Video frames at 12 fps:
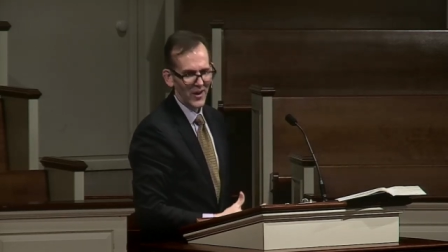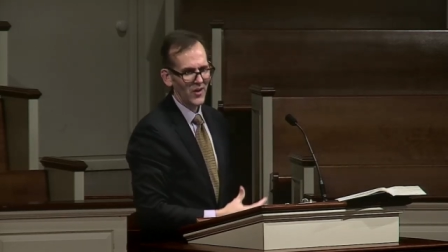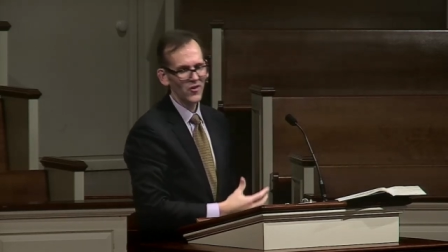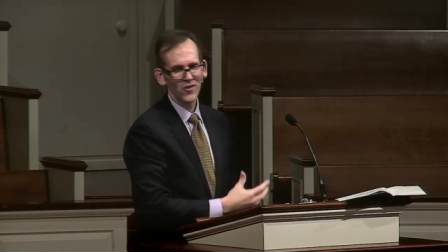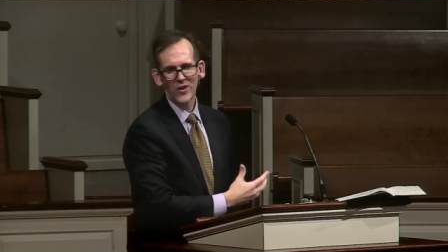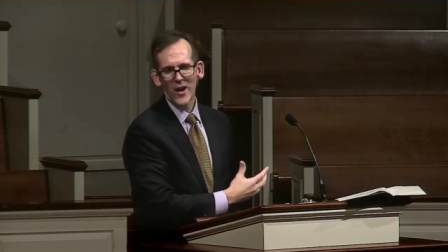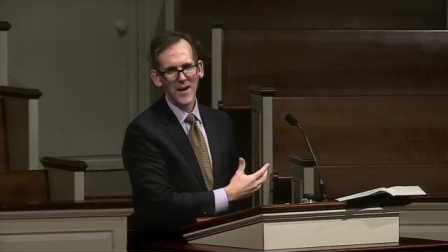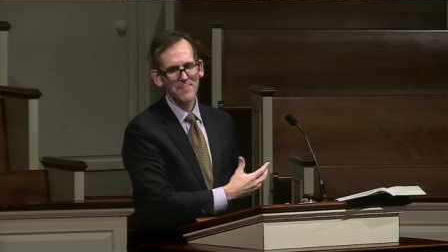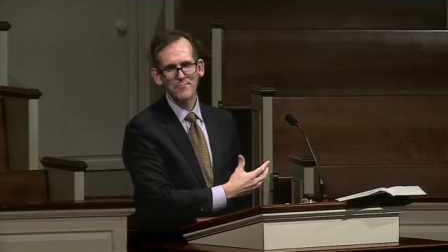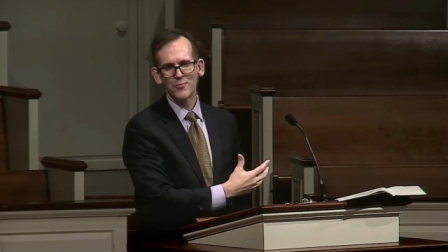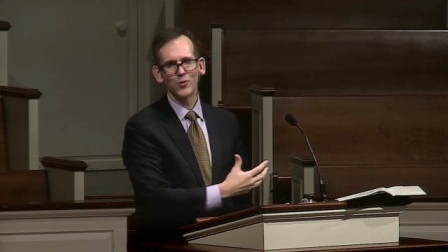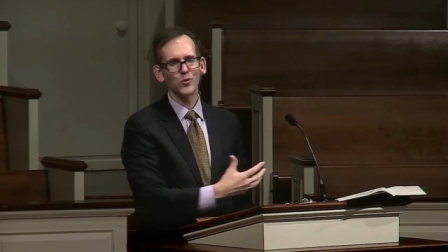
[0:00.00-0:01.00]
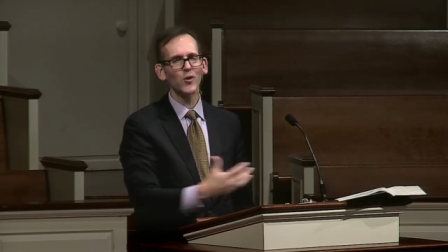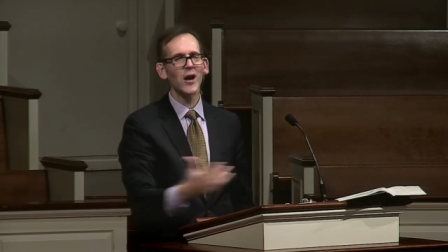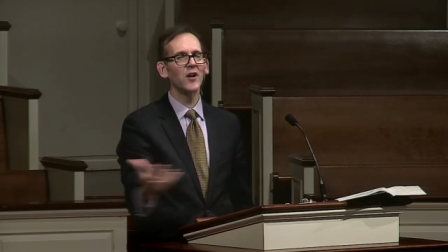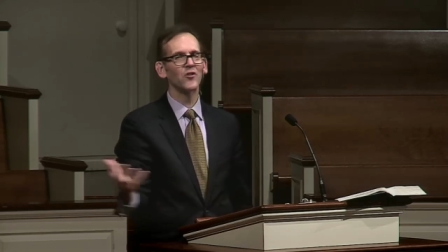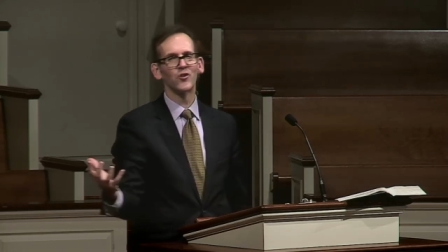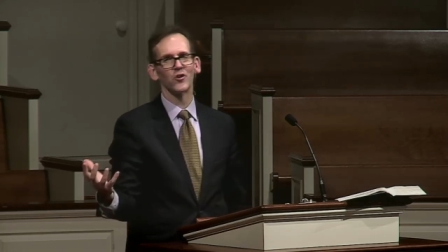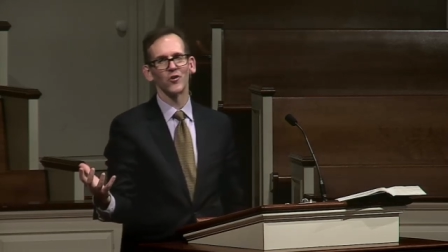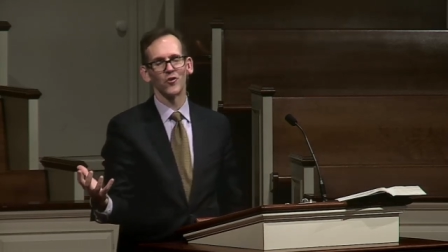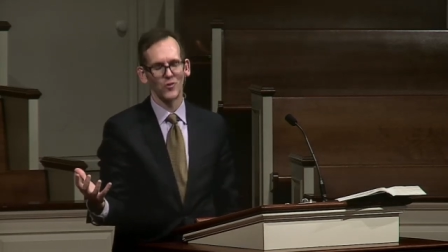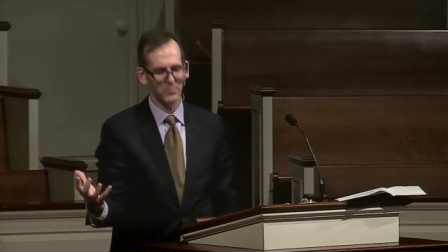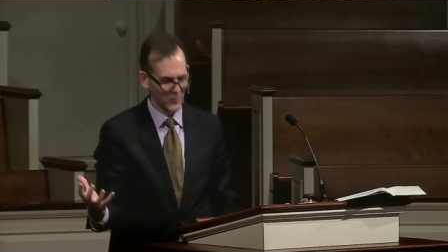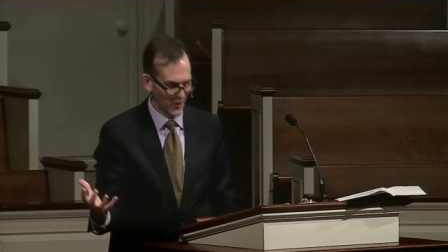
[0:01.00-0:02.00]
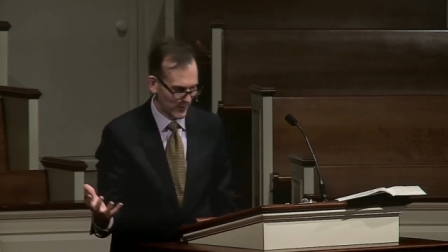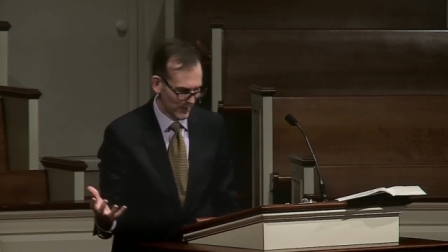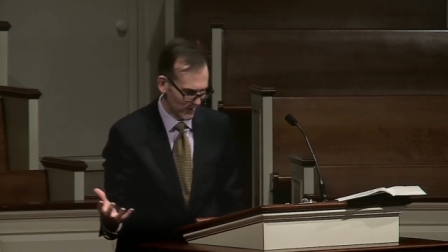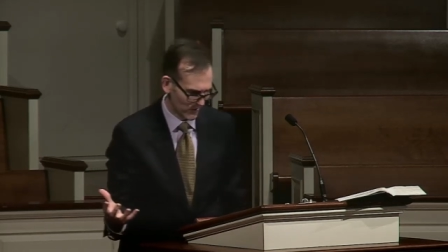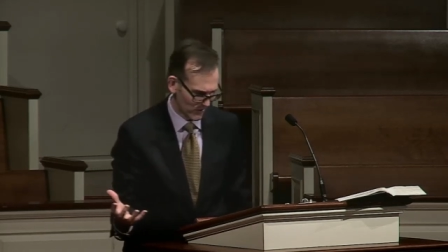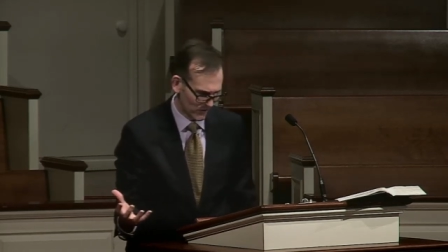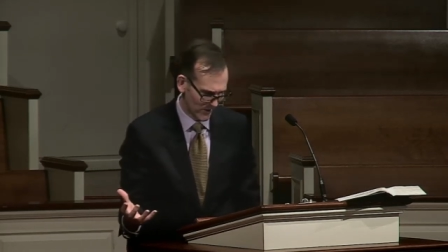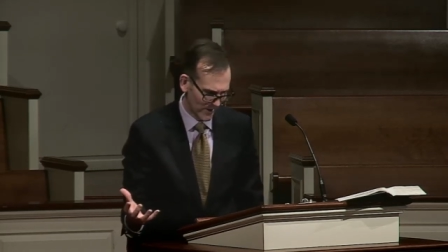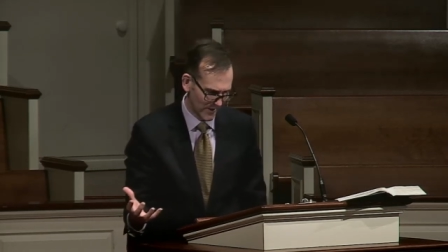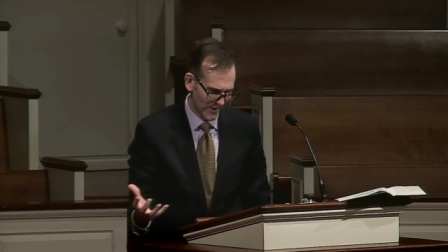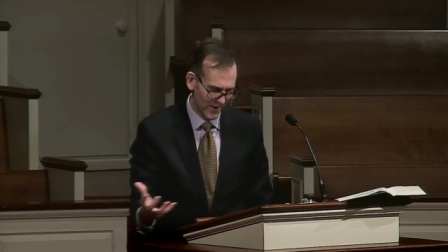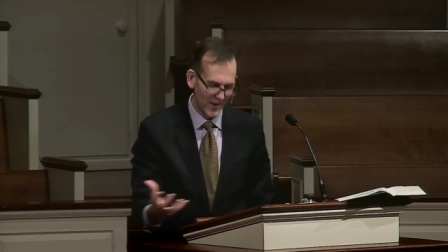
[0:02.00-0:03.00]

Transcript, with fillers: This is a precious promise